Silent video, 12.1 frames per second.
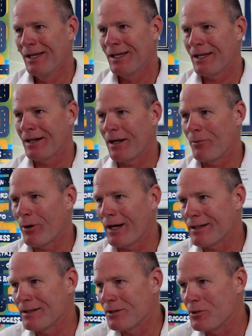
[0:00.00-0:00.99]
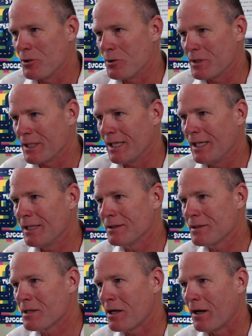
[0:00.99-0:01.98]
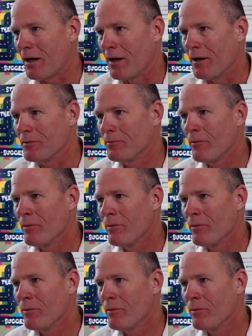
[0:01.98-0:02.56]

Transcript: can I practice using his car?